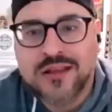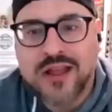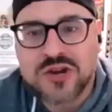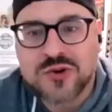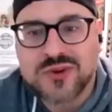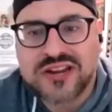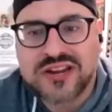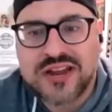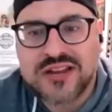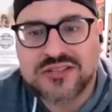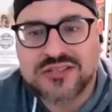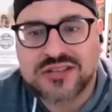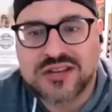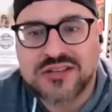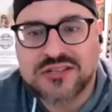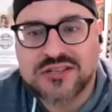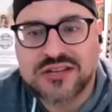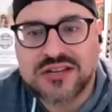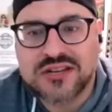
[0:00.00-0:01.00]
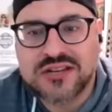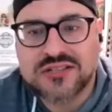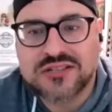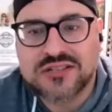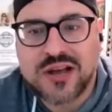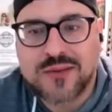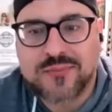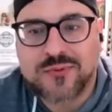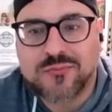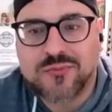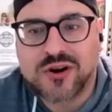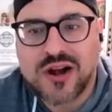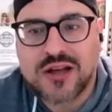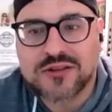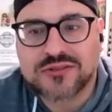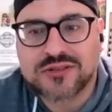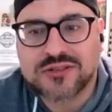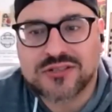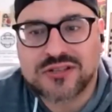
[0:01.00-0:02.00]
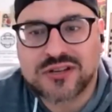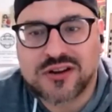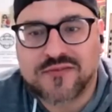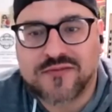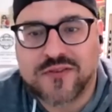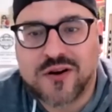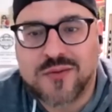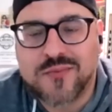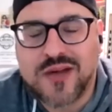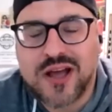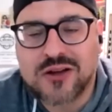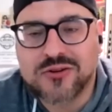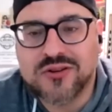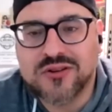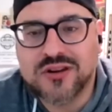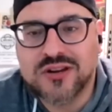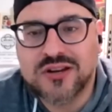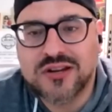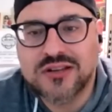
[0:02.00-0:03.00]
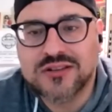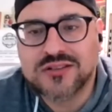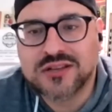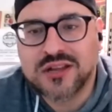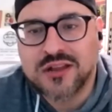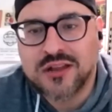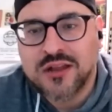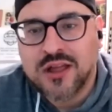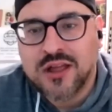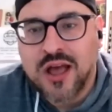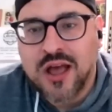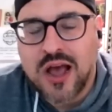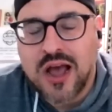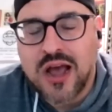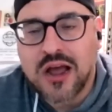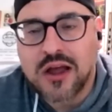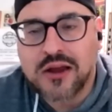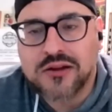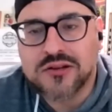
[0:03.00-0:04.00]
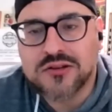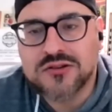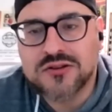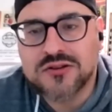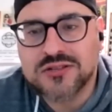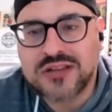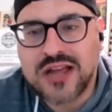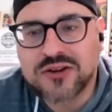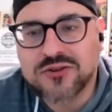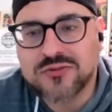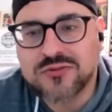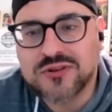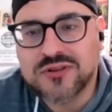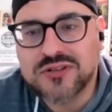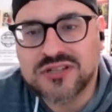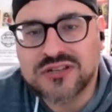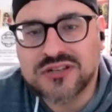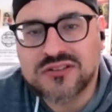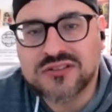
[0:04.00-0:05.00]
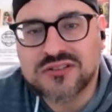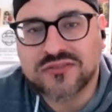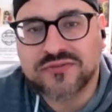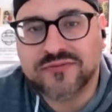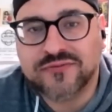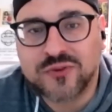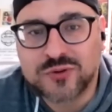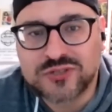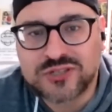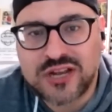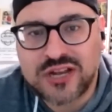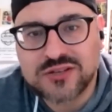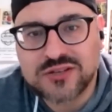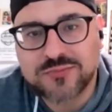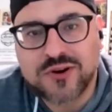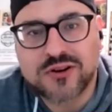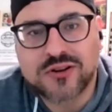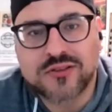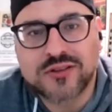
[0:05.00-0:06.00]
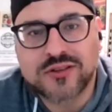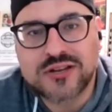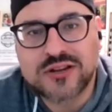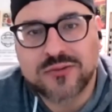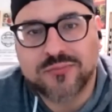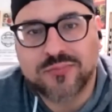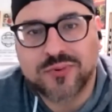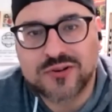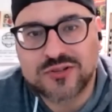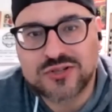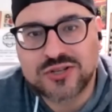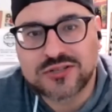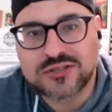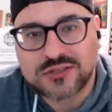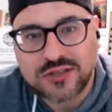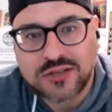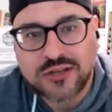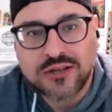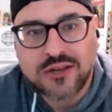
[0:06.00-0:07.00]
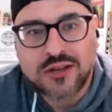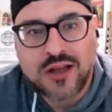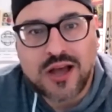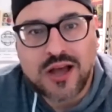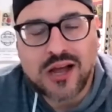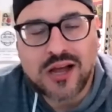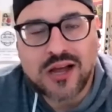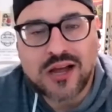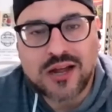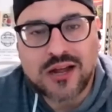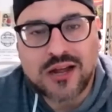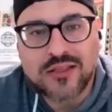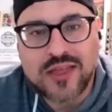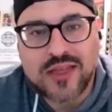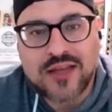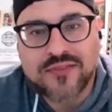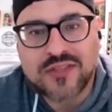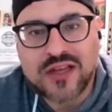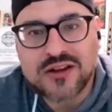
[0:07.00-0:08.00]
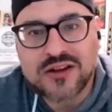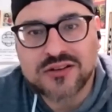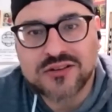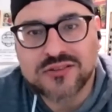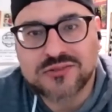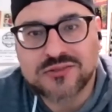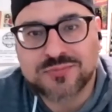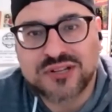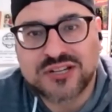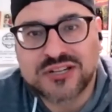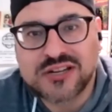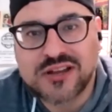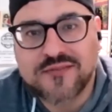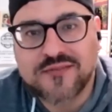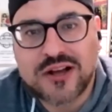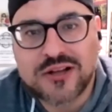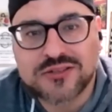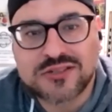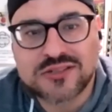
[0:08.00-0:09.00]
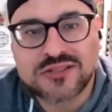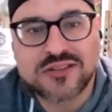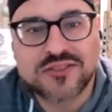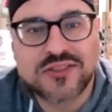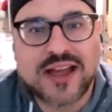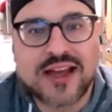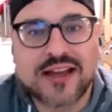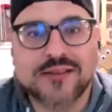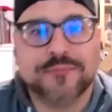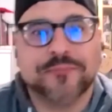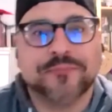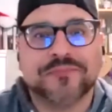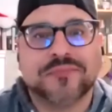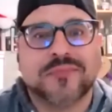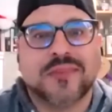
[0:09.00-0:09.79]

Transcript: Andrew McKay says he needs a couple more ounces to confirm how good it is. Uh, good news, Andrew, is it is a full size bottle that you can purchase, uh, and there's plenty of ounces in that.